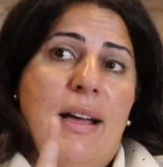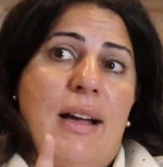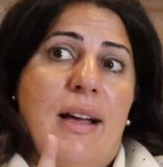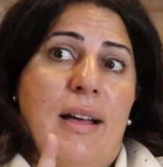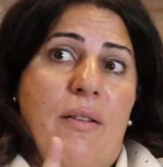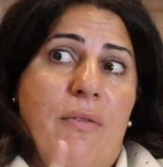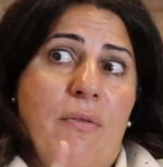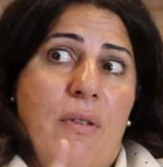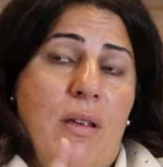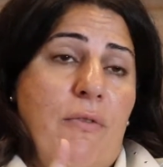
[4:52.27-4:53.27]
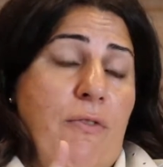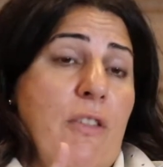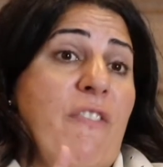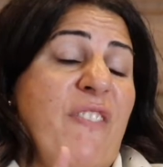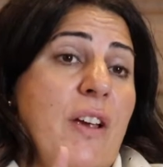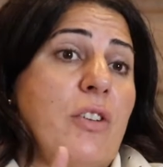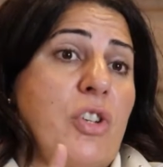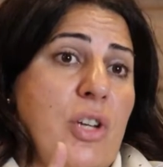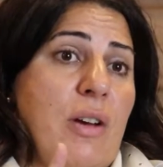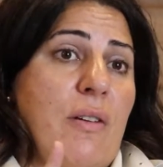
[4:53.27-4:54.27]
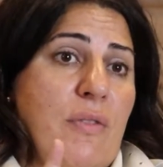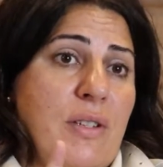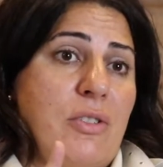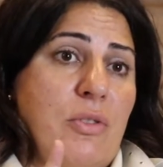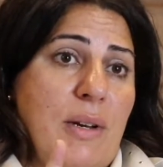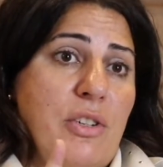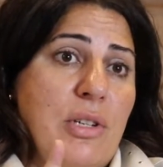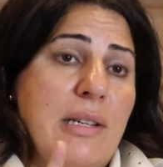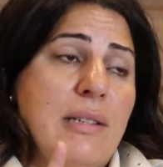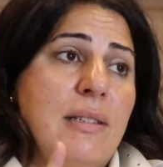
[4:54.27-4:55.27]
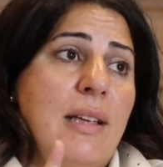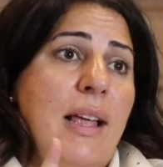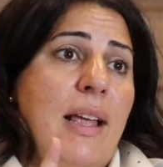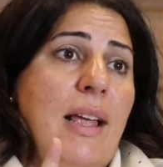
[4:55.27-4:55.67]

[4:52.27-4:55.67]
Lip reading: for the fair share of situations,